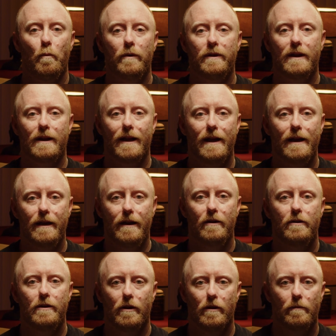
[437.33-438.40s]
With the Glide Gear
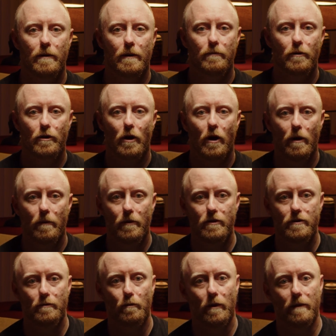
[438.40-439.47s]
Teleprompter, I'll be
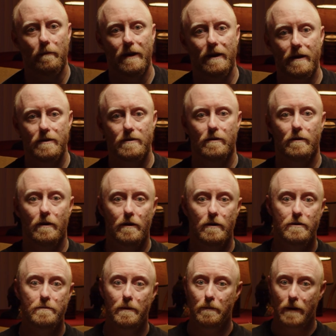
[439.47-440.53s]
using one of my
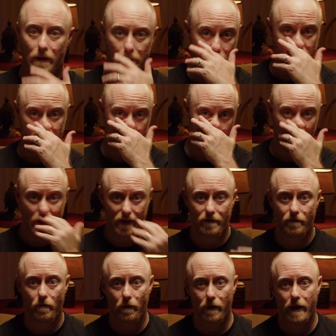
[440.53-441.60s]
DSLRs, my Blackmagic Pocket
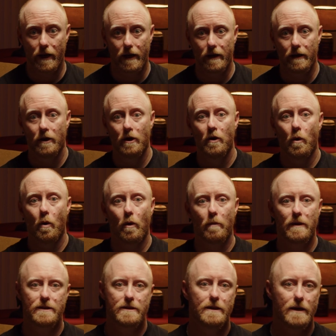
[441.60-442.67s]
4K, or
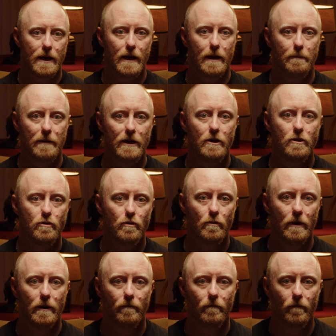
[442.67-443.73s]
my Z-Cam
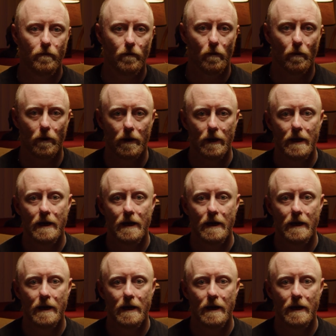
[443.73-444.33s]
E2 M4.